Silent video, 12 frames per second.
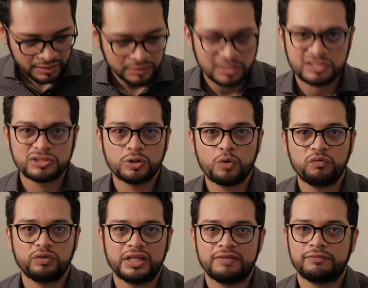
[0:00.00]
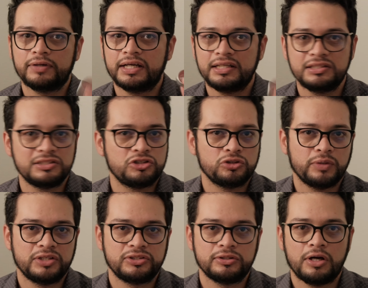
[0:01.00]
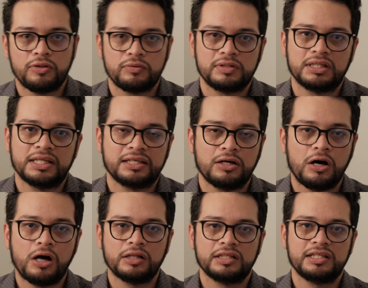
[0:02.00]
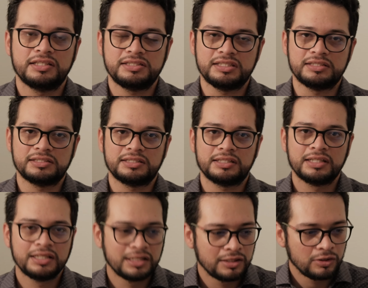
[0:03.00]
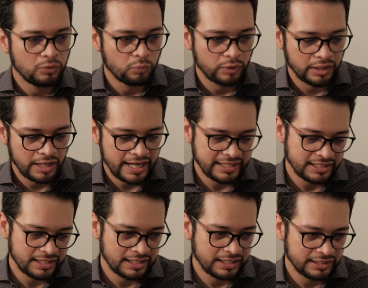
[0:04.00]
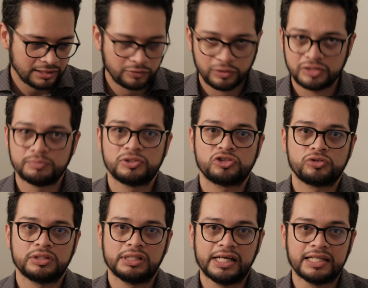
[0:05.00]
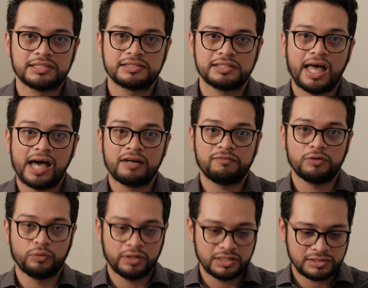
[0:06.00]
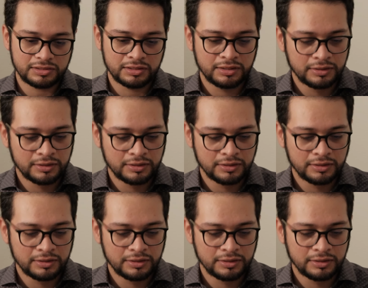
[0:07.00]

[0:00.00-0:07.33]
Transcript: snowflake for any situation other than like a holiday season where I can get like a Christmas tree lights out of focus